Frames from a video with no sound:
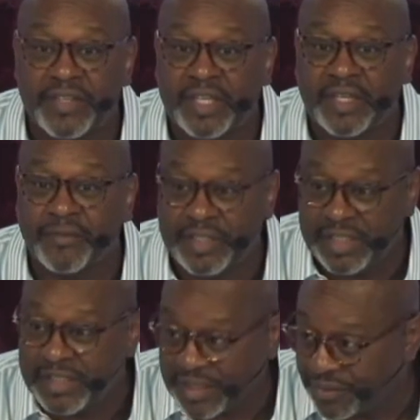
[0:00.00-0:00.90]
give
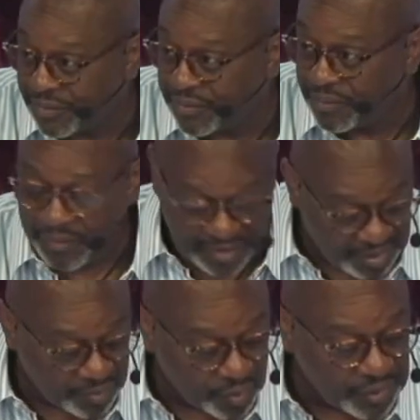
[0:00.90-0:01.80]
details,
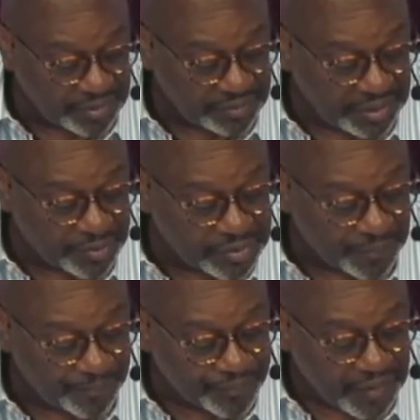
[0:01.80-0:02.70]
number 1. Number 2,
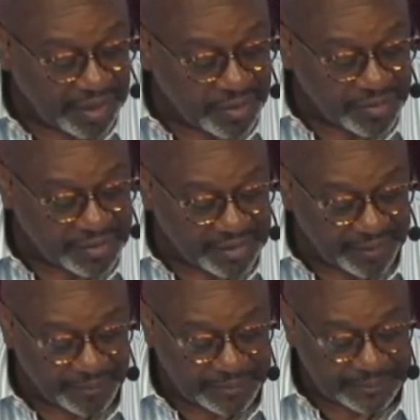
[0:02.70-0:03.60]
here's the thing.